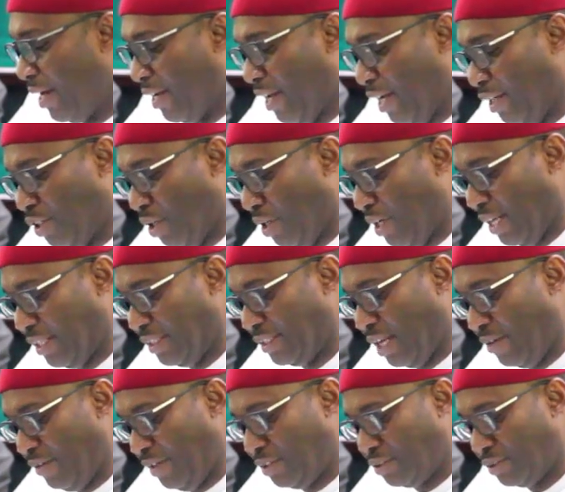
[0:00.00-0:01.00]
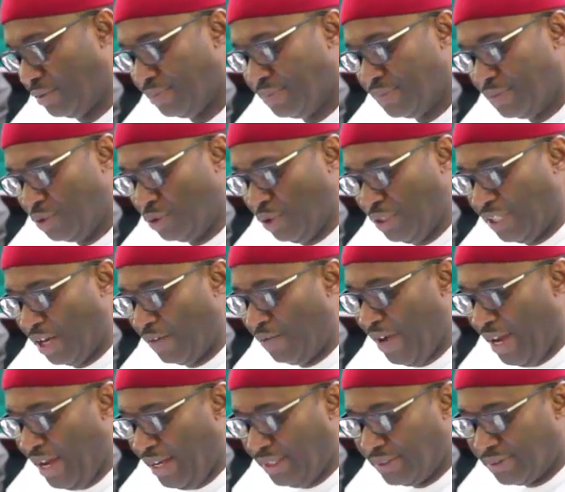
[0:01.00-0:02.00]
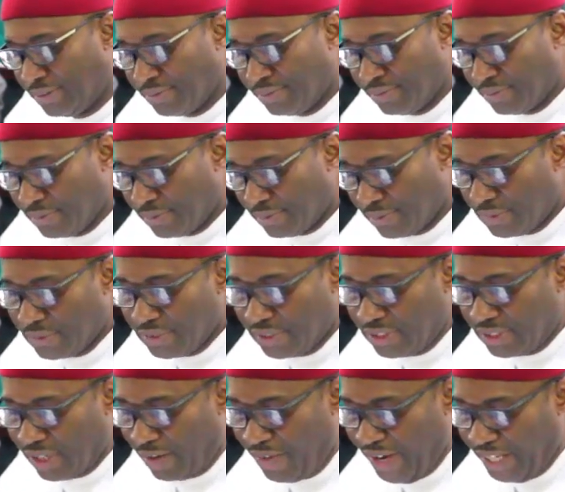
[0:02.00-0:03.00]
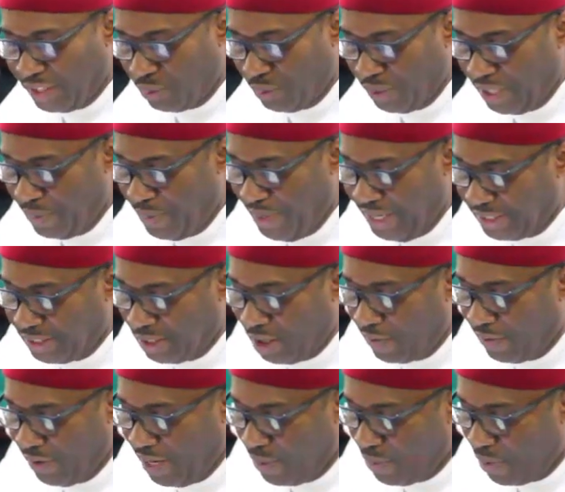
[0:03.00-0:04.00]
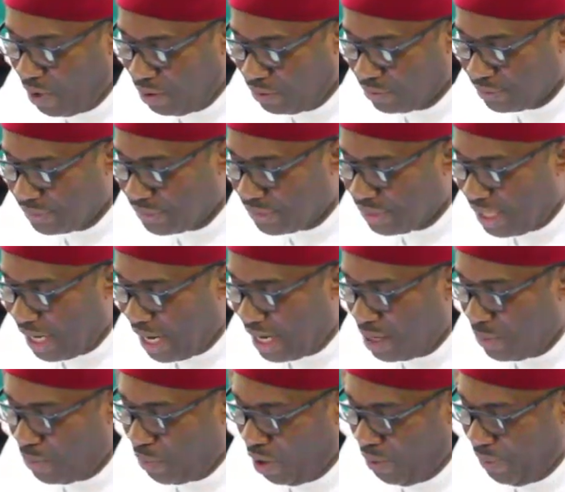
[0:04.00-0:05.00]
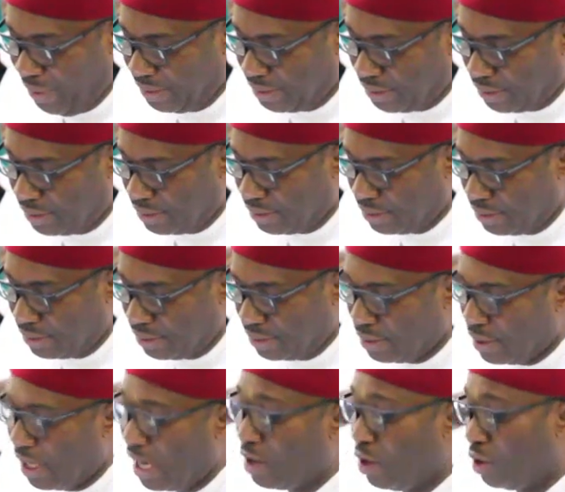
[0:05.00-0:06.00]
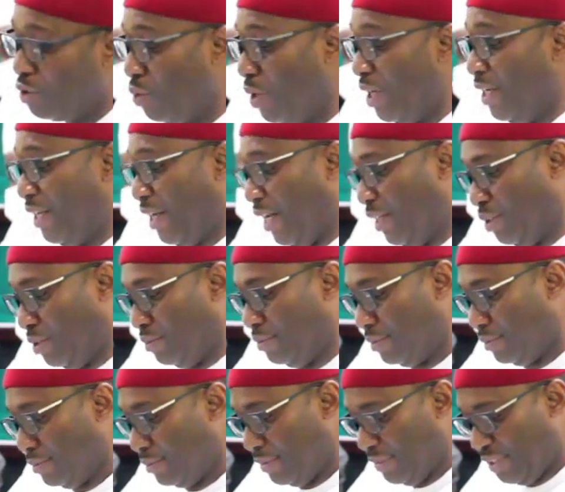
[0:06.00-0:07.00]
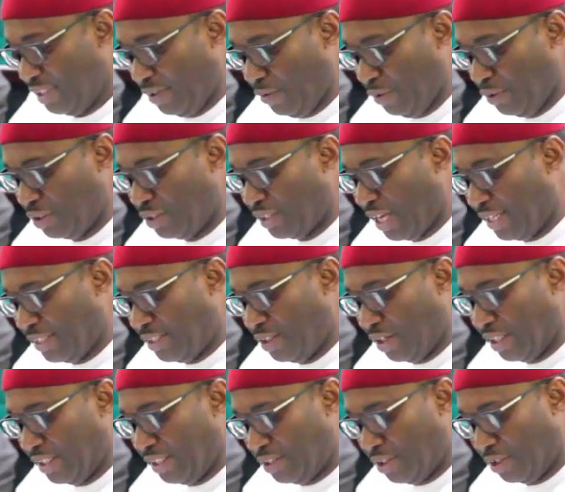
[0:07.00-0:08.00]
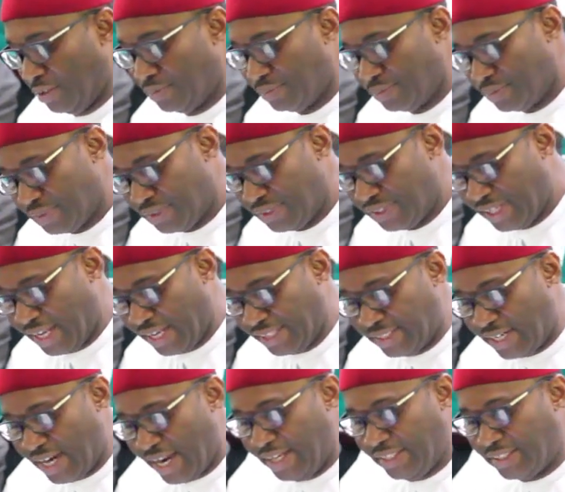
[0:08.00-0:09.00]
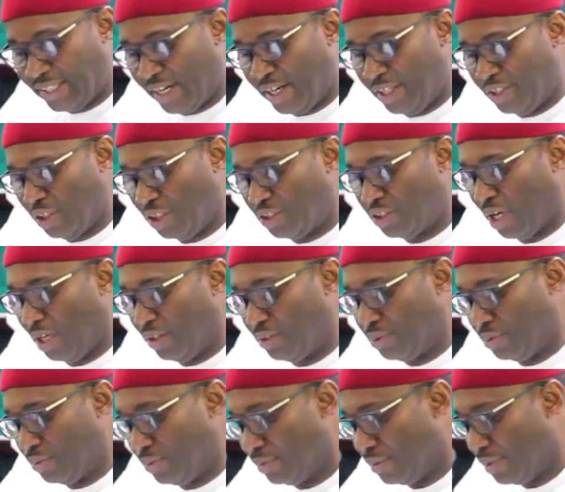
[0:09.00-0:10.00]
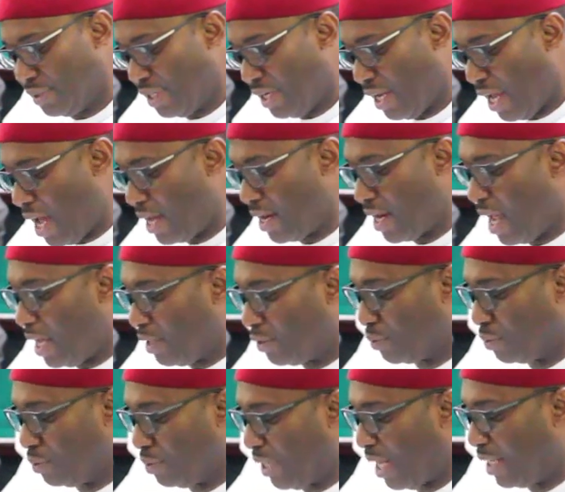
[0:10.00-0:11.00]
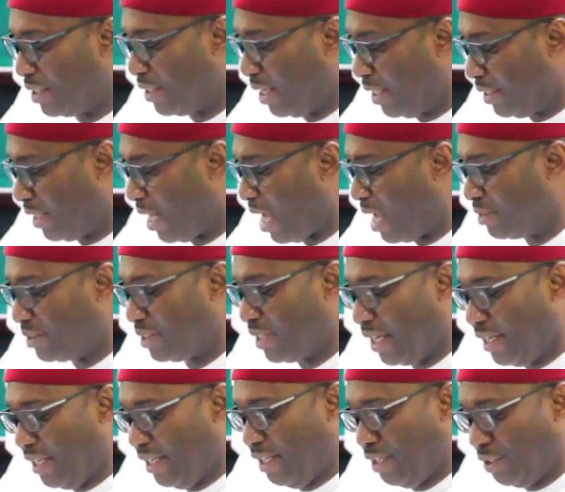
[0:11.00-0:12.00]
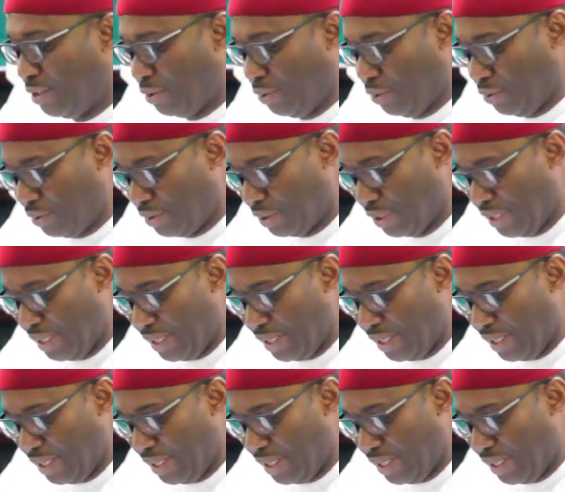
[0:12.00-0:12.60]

Education and Service to interface with the Ministry of Labour and Employment and also Education, Civil Society Organization, Nigerian Interreligious Council, and ASUU to address the outstanding issues